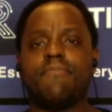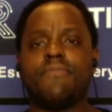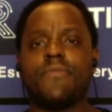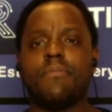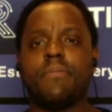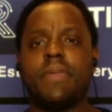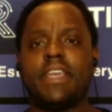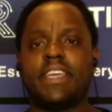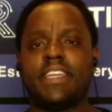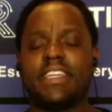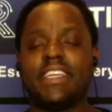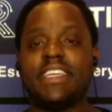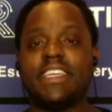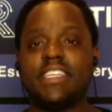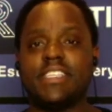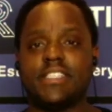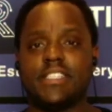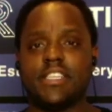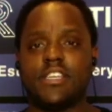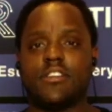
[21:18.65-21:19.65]
make it
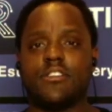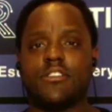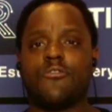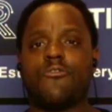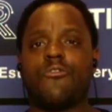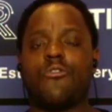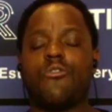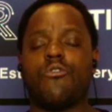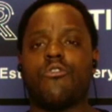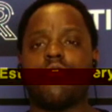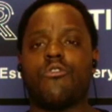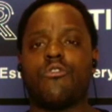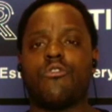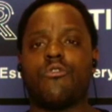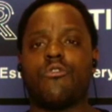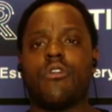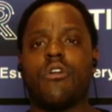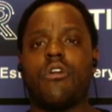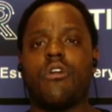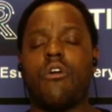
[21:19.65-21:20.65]
easier
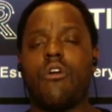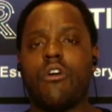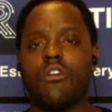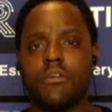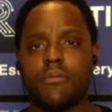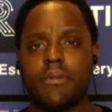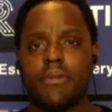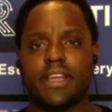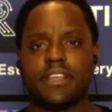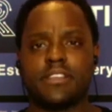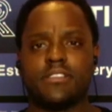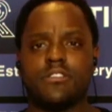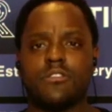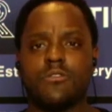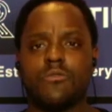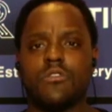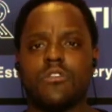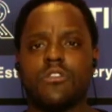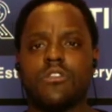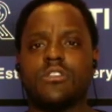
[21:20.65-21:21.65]
for all the banks in the
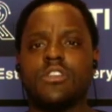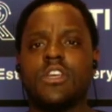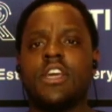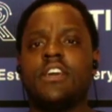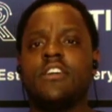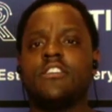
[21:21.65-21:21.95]
world